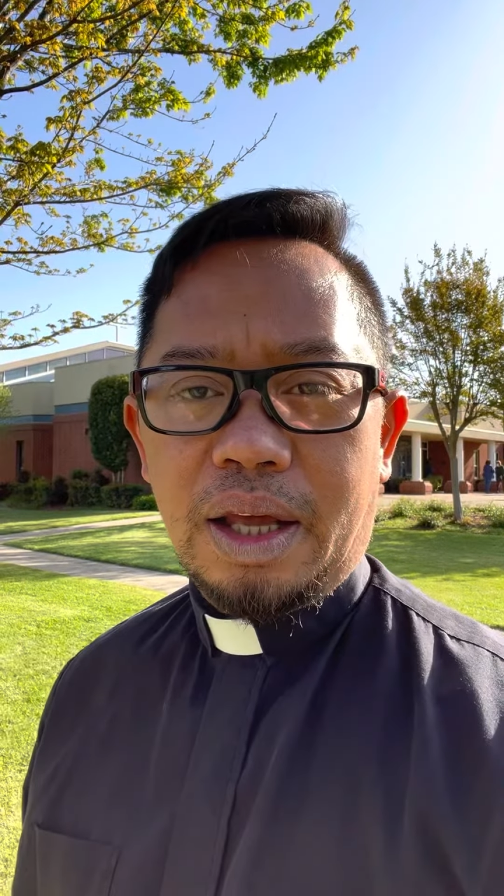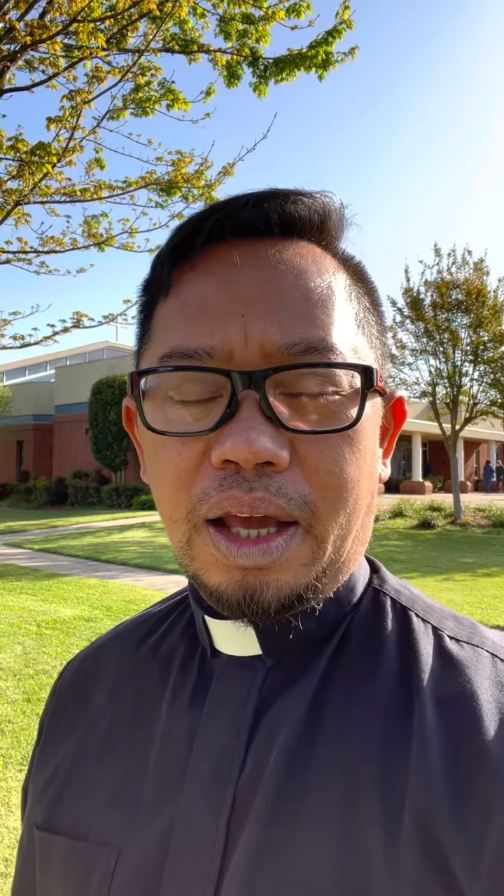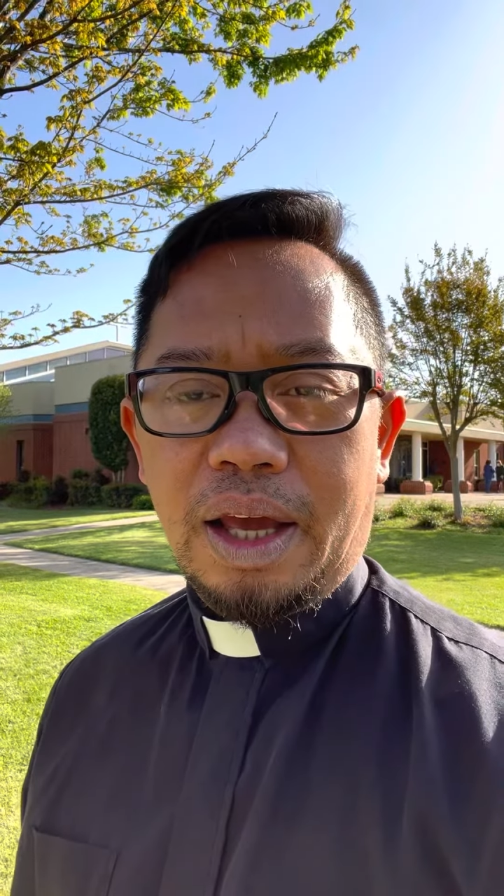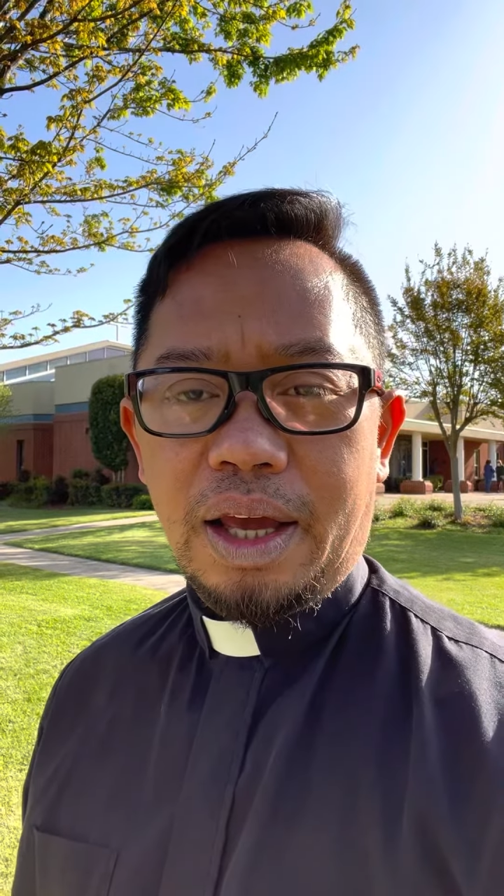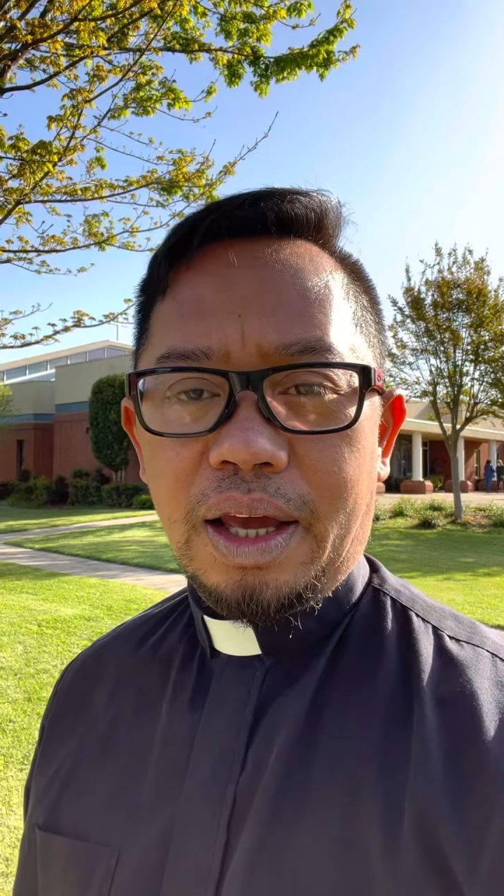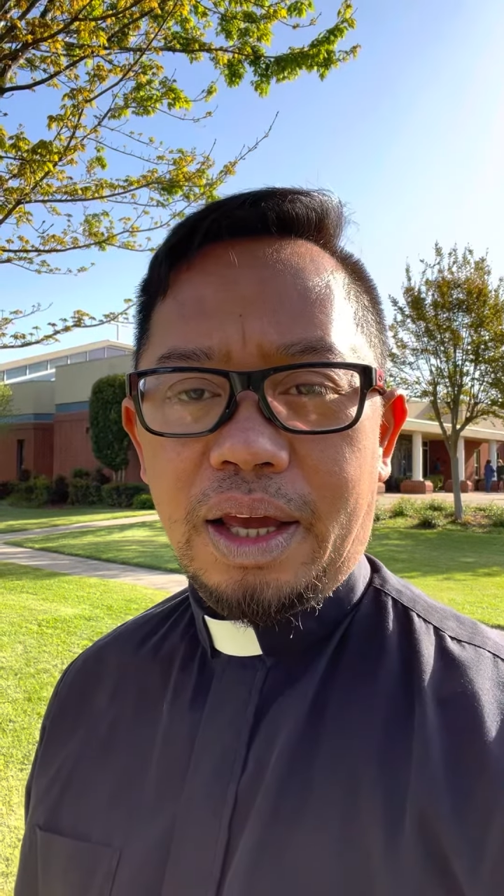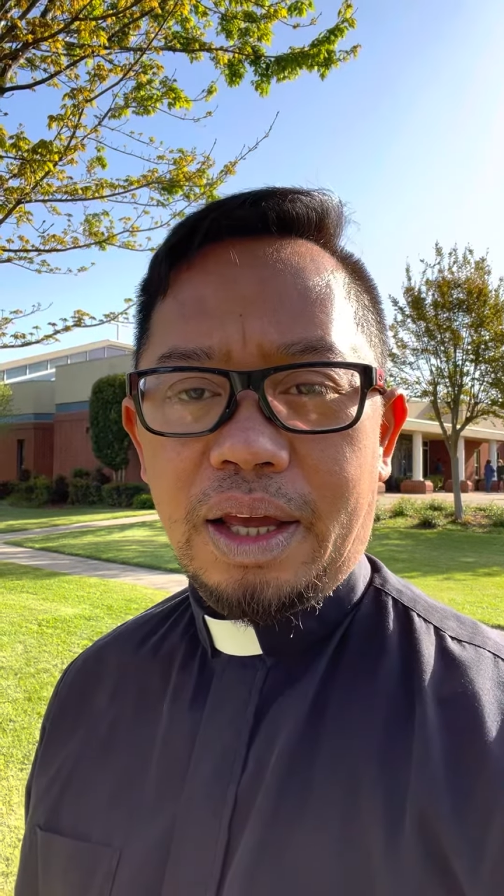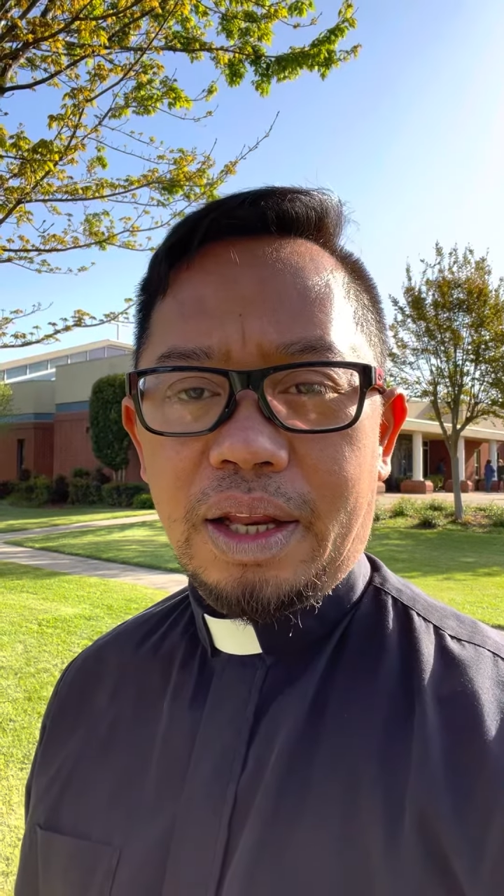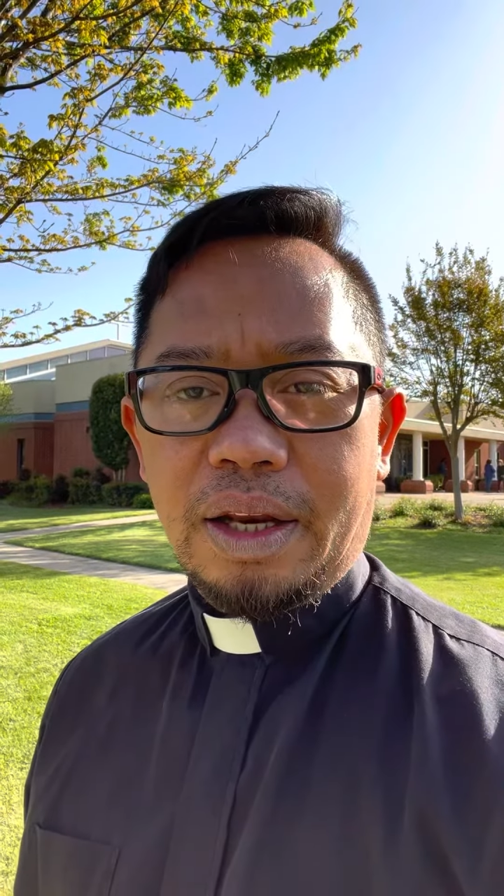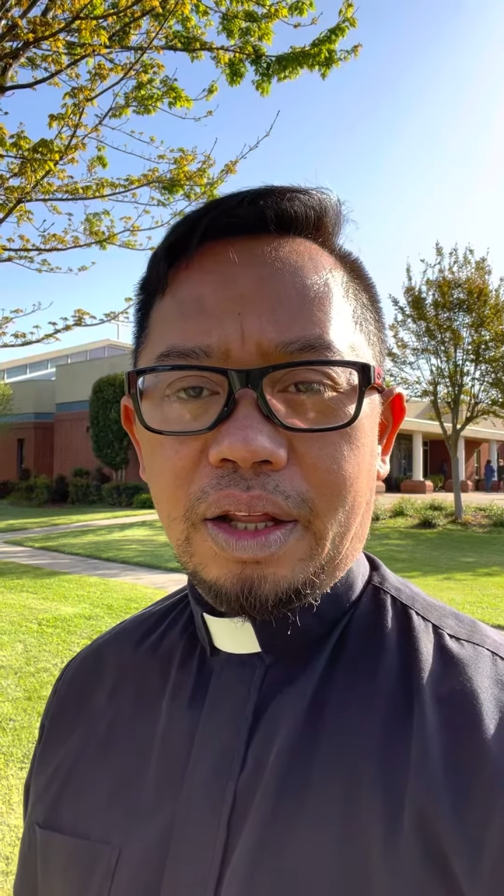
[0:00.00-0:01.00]

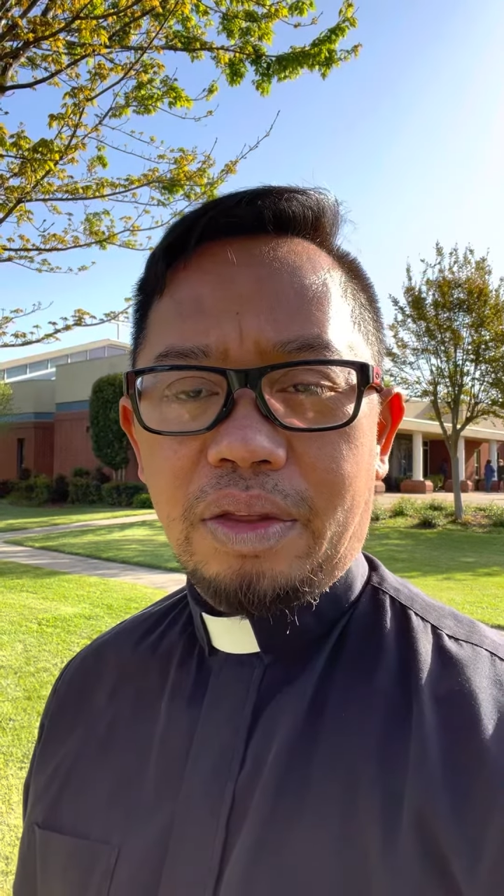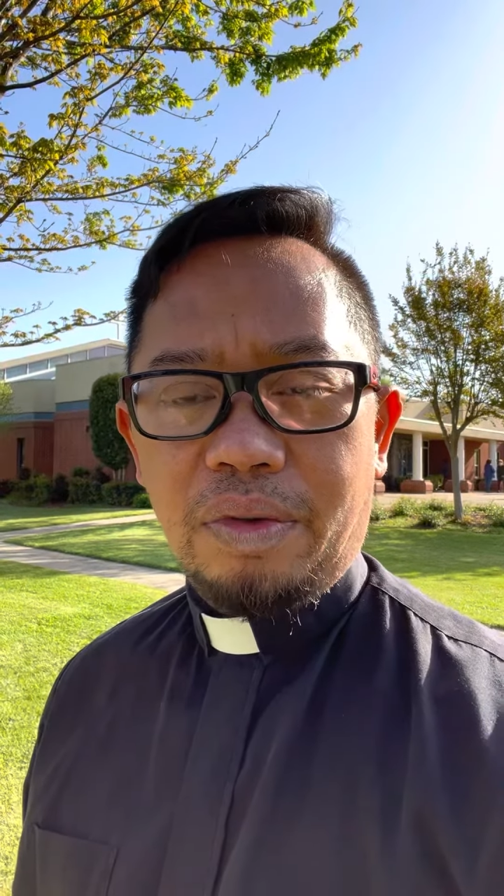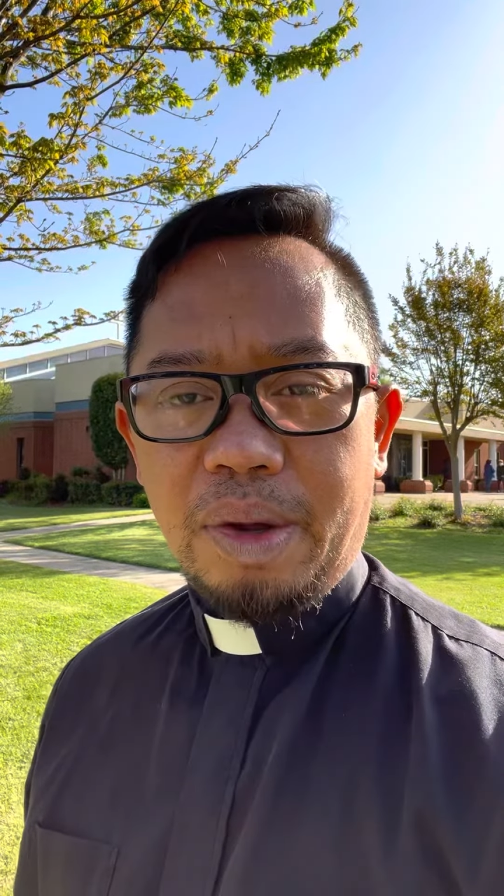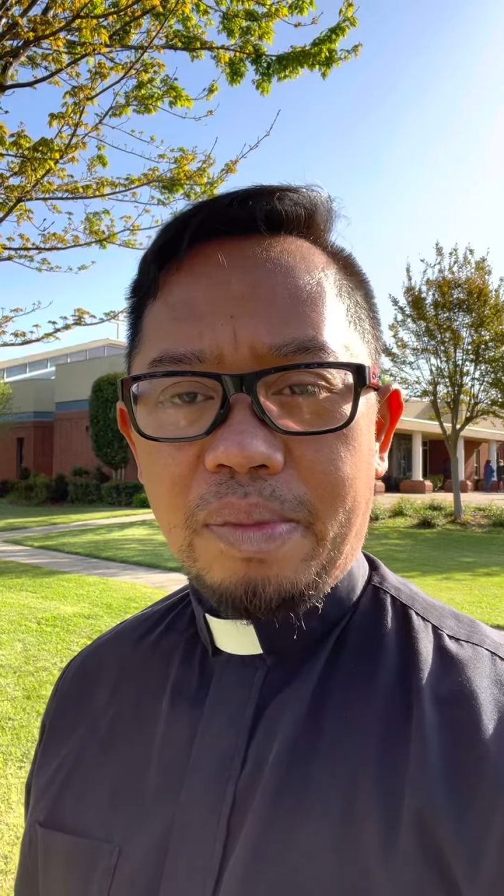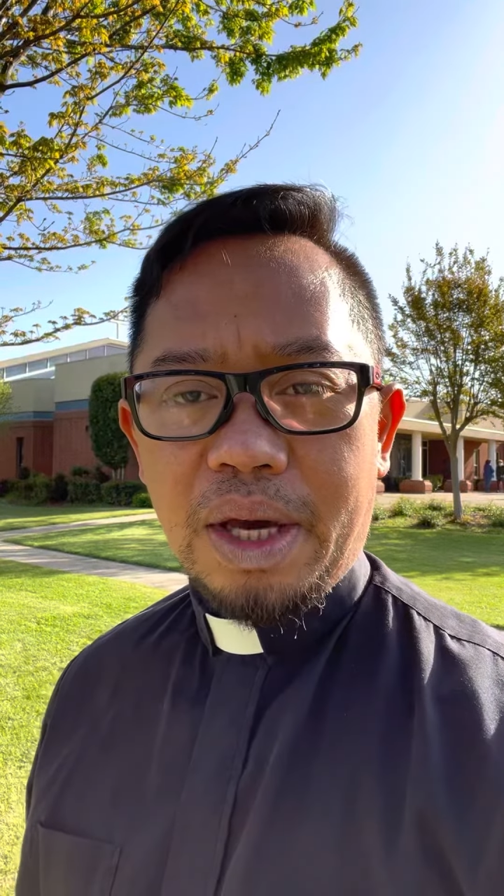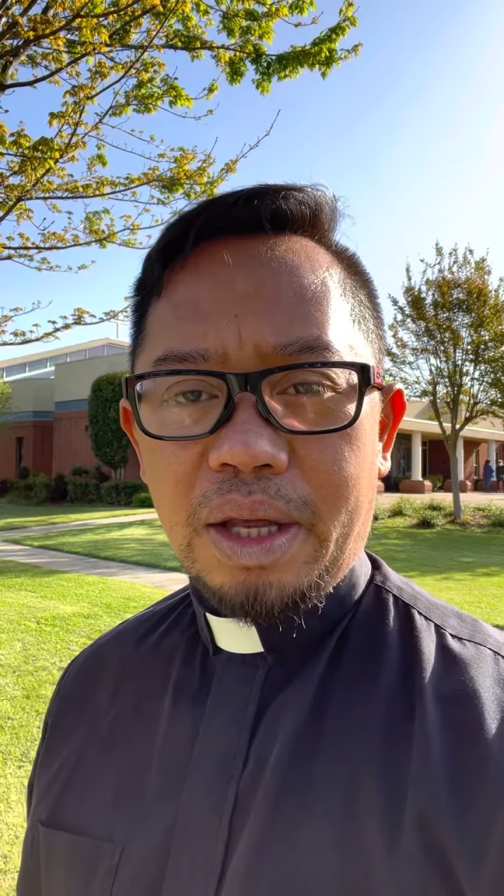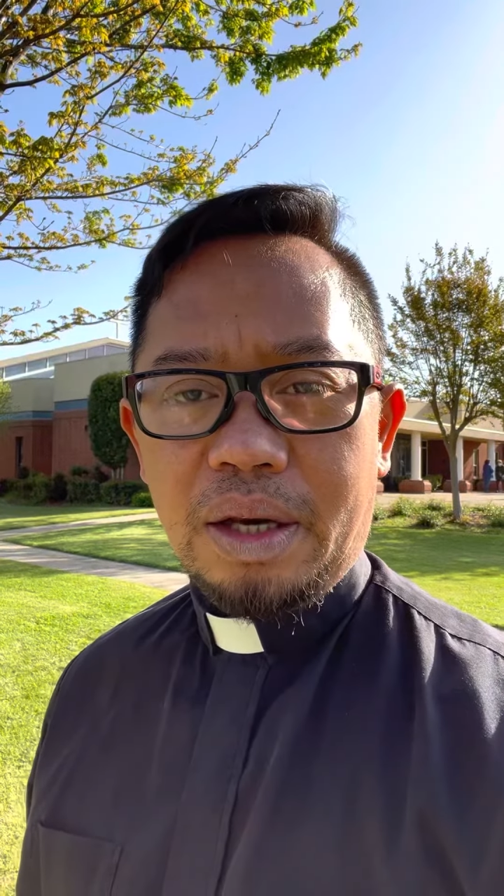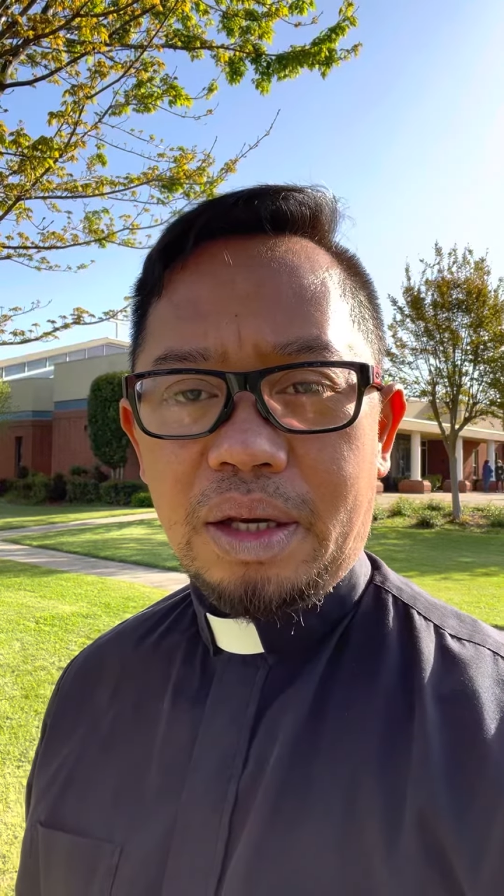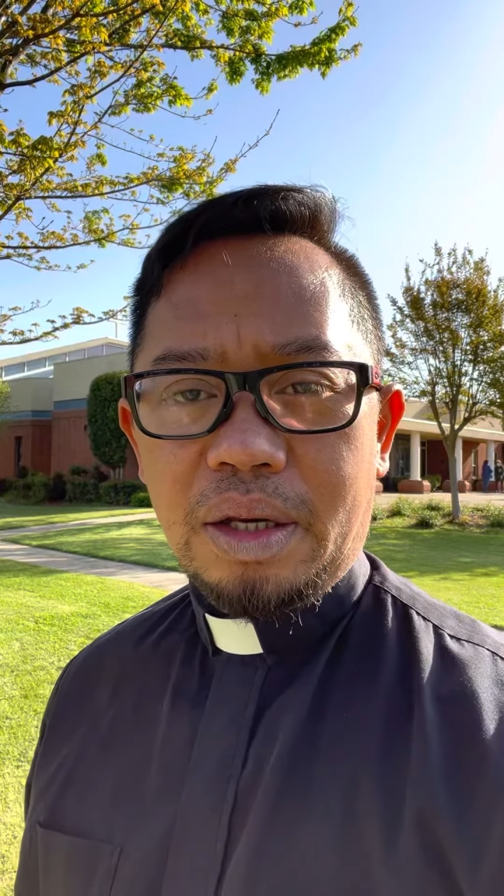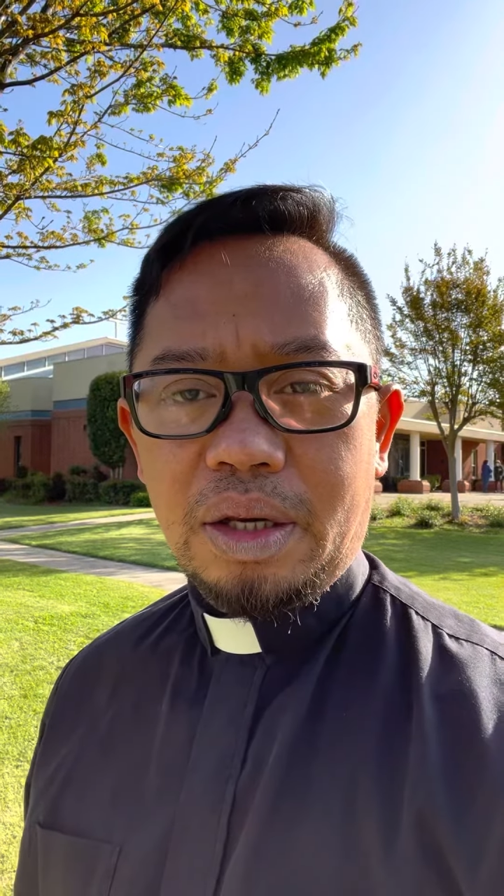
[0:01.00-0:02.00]
And the three men